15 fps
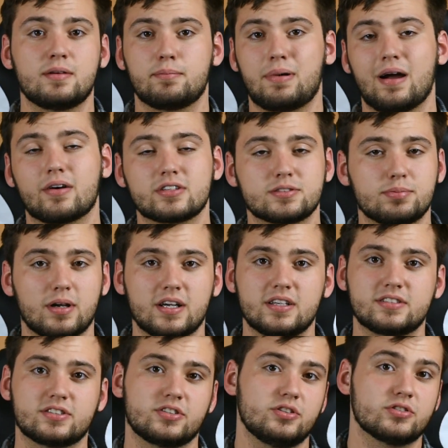Power
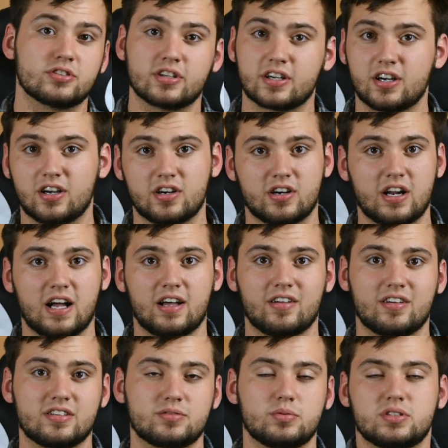supplies are usually like
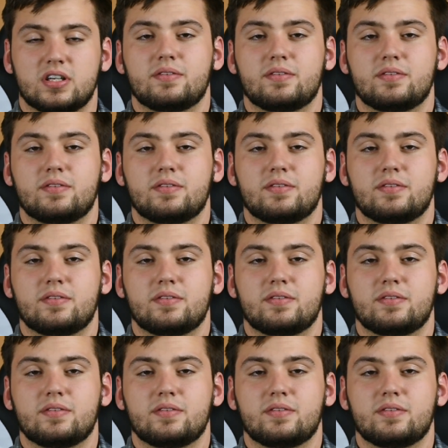$100, which,